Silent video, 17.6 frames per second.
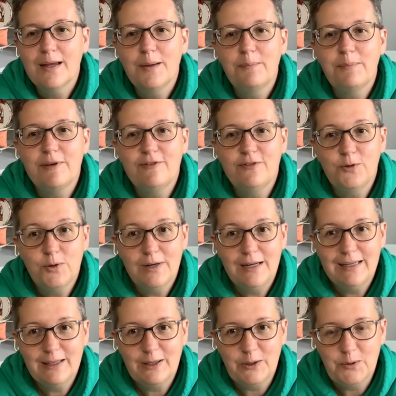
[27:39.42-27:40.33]
Before
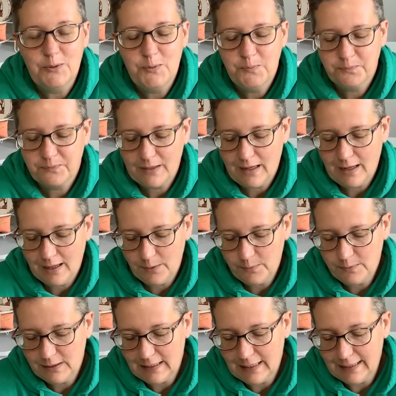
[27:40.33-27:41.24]
I go, I
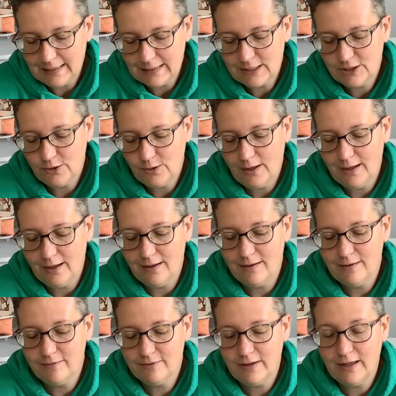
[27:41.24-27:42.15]
would like to
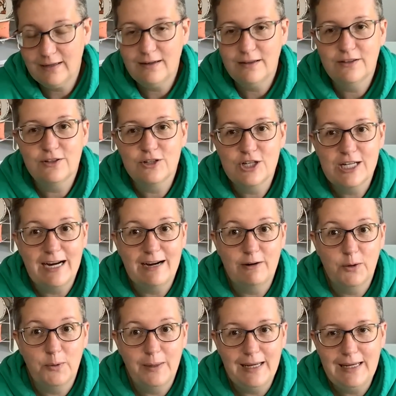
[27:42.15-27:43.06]
have another share
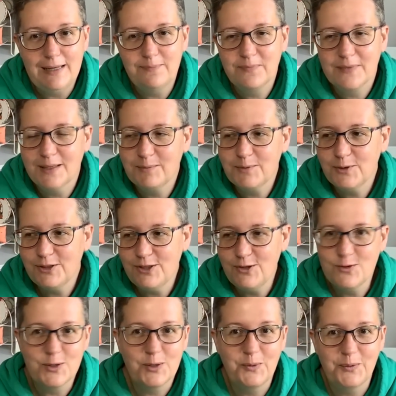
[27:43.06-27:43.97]
away. I'm going to
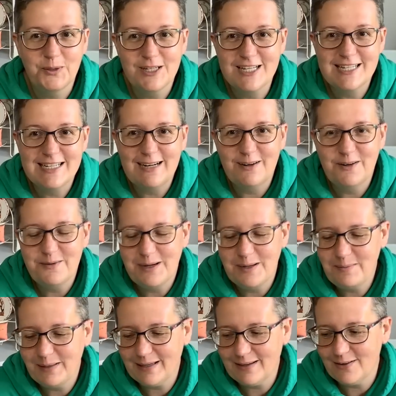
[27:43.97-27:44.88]
use the word share away
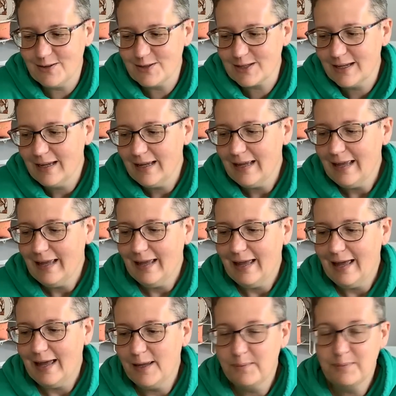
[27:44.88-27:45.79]
because
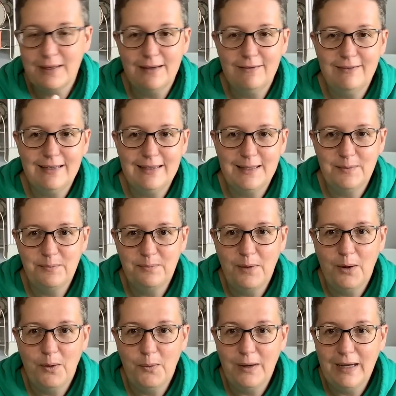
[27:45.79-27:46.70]
I'm giving them
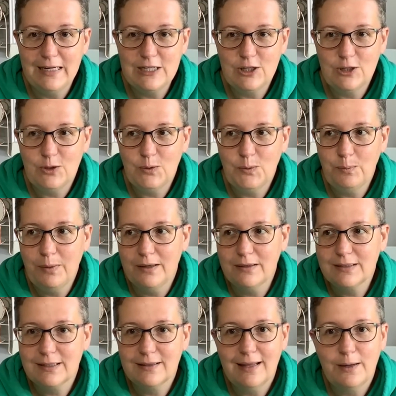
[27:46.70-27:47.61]
away to you,
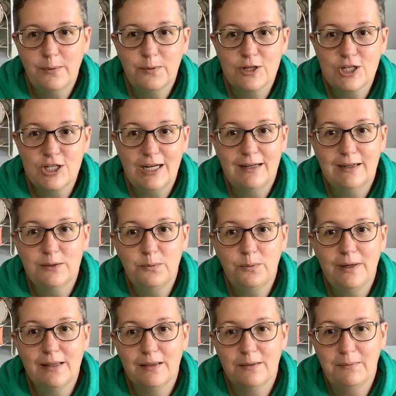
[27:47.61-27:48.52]
but they were shared
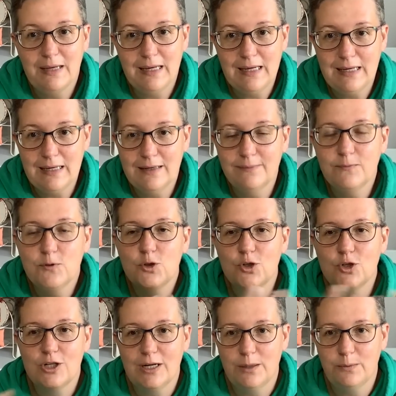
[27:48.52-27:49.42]
with me to
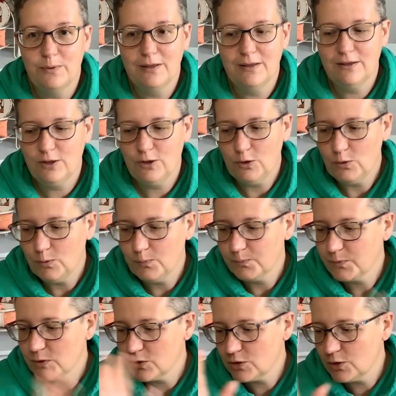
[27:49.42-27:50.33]
share with you.
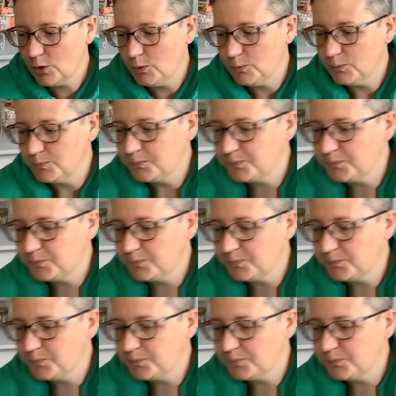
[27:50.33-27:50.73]
So